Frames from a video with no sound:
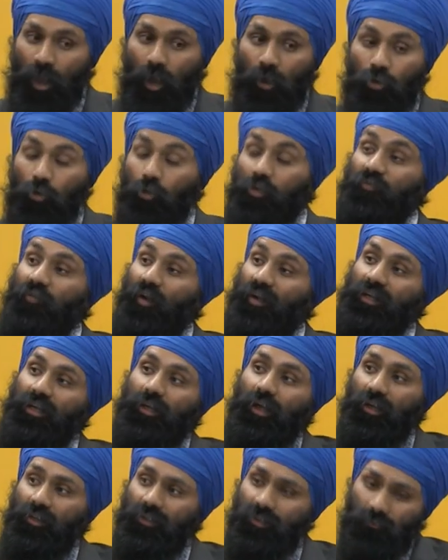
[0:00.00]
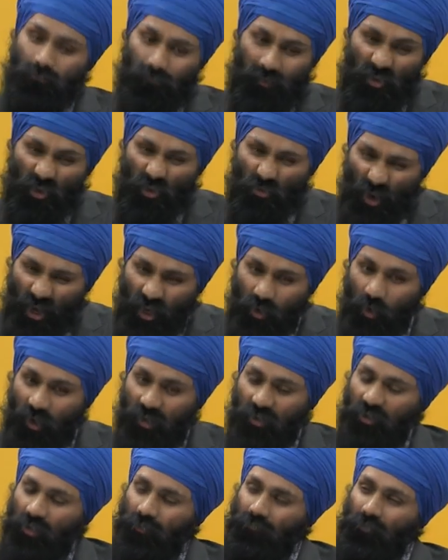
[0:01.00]
Who's funding us? It's a great
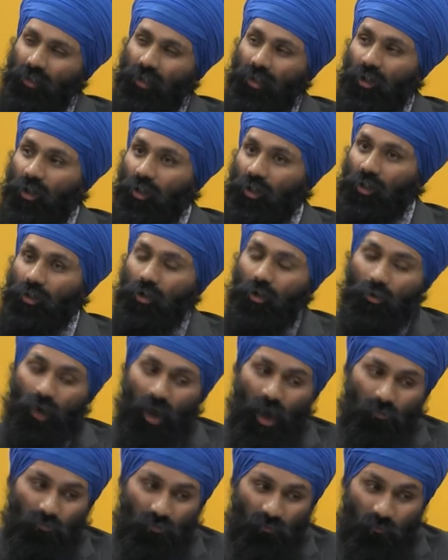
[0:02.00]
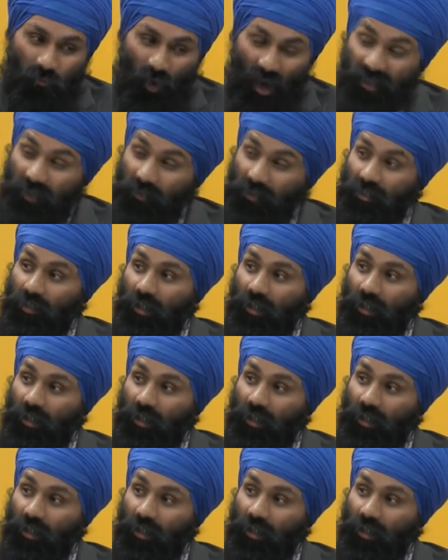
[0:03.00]
question. You know, fighting this